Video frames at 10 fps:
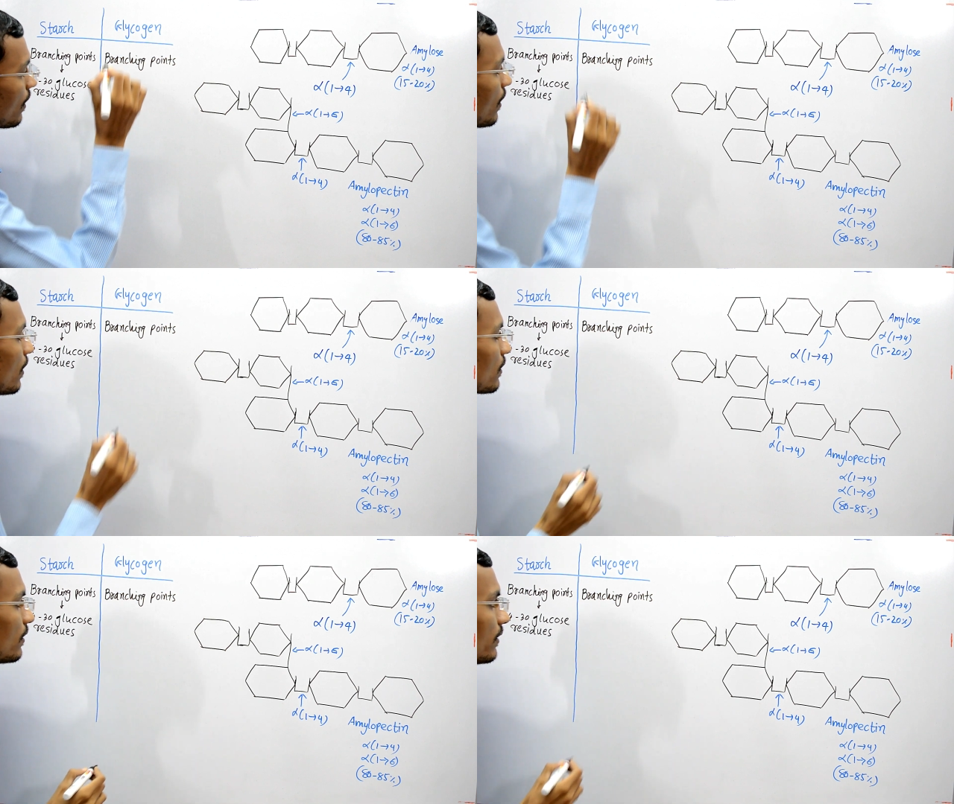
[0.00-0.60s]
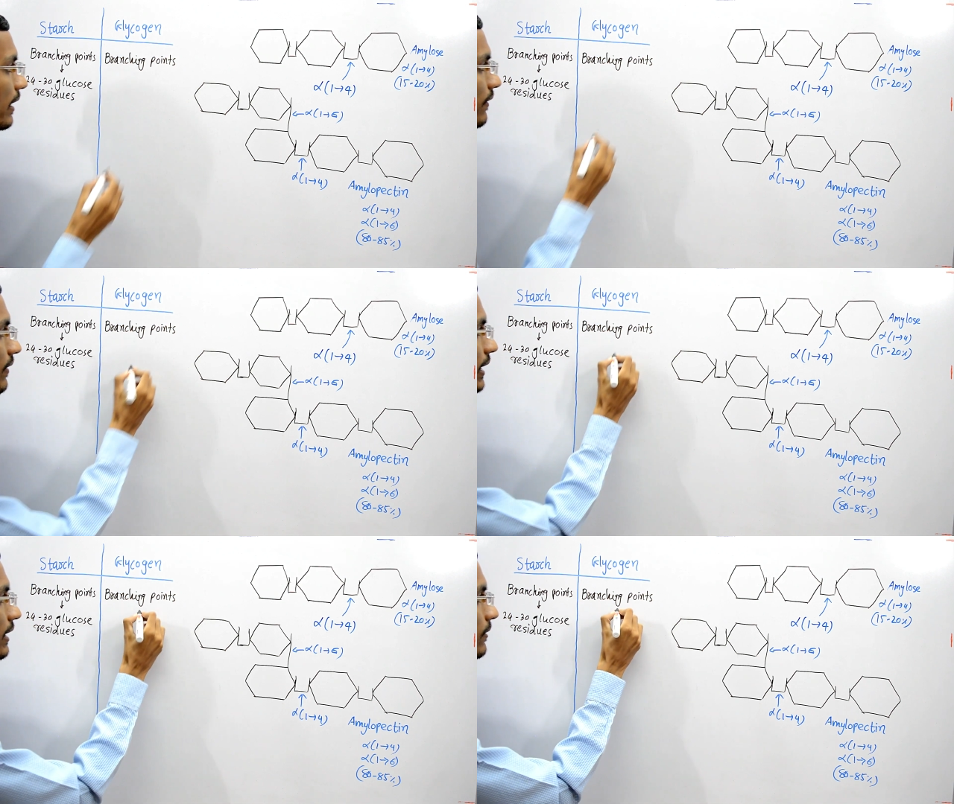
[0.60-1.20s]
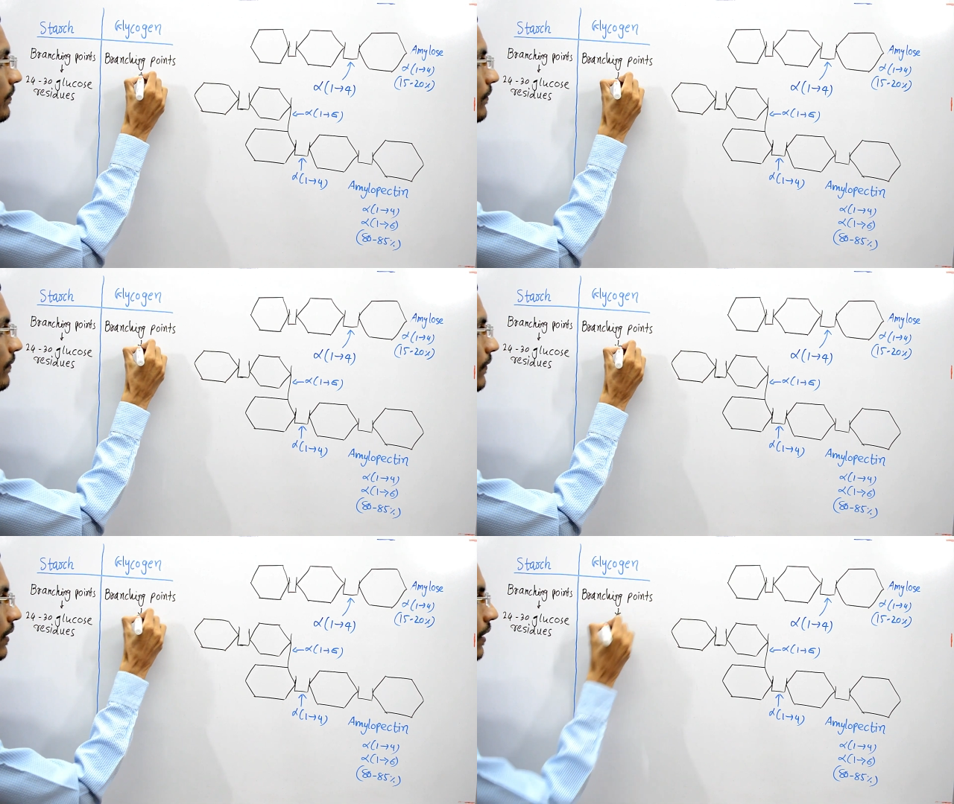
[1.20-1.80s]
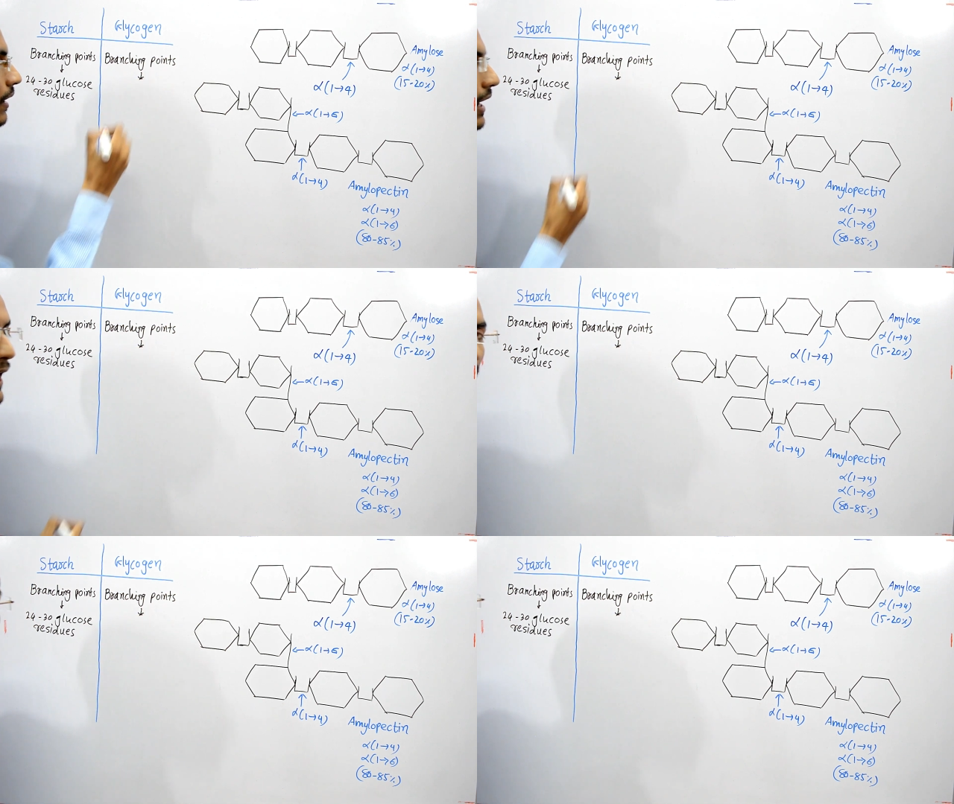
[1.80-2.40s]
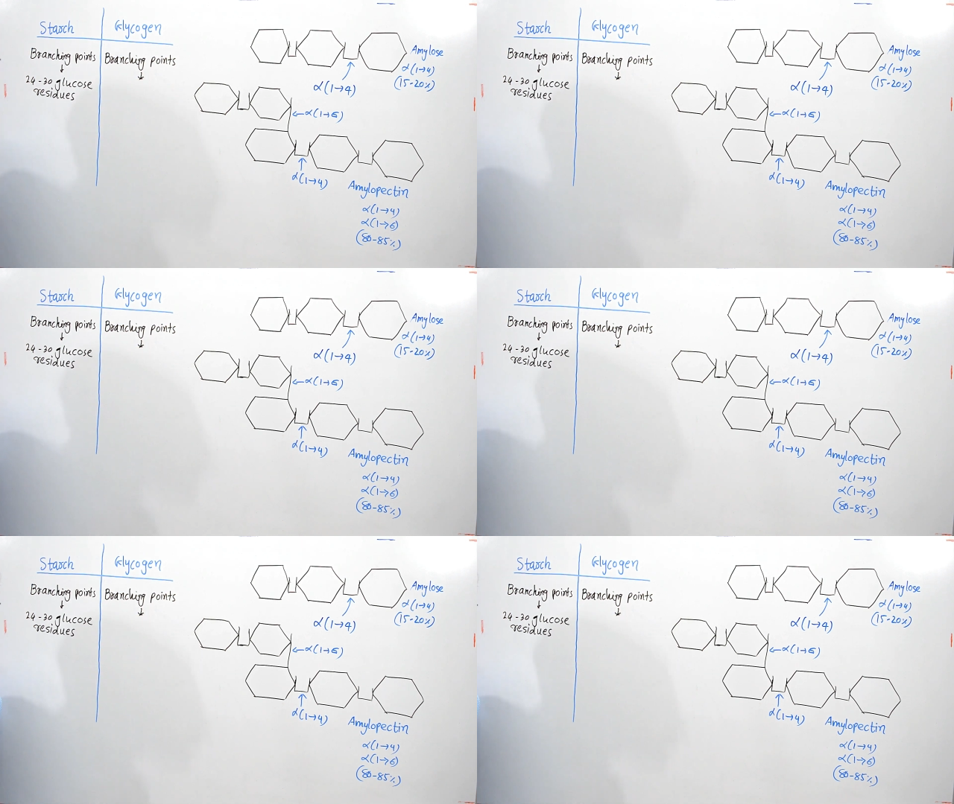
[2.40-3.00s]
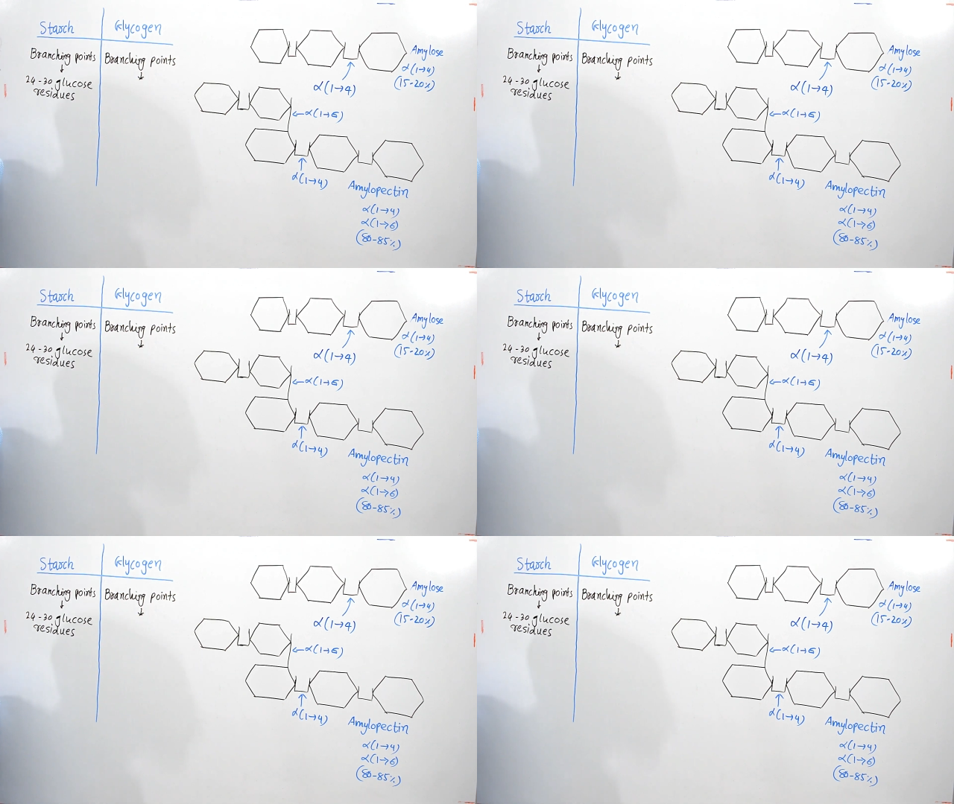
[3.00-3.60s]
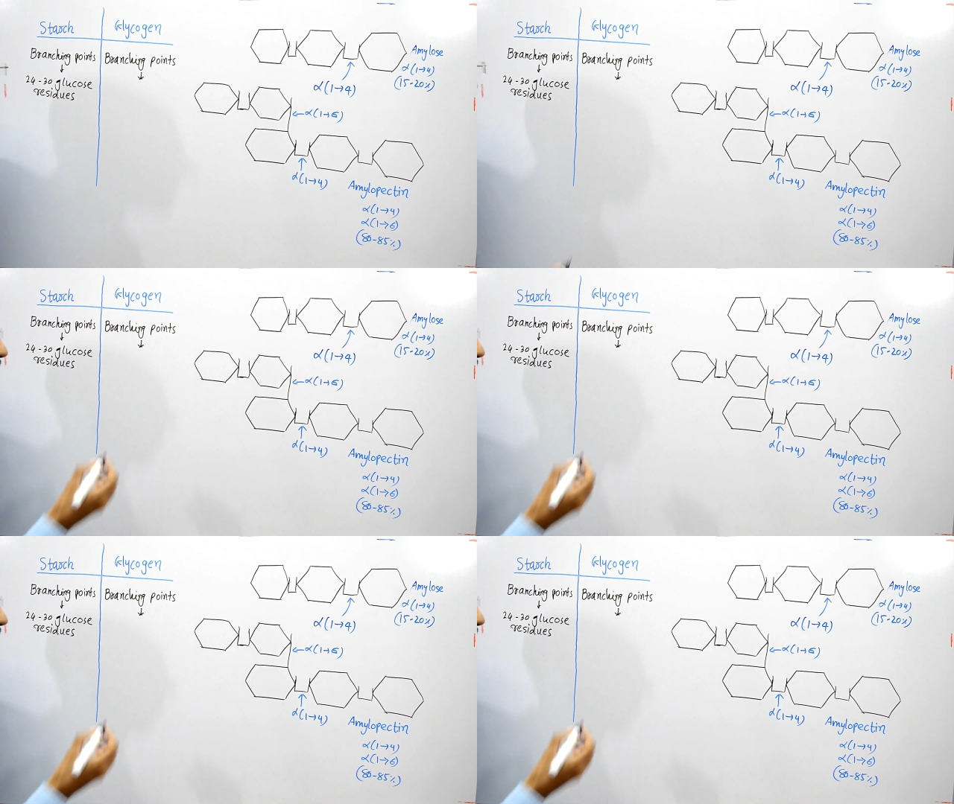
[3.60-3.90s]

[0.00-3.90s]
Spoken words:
(no speaker visible)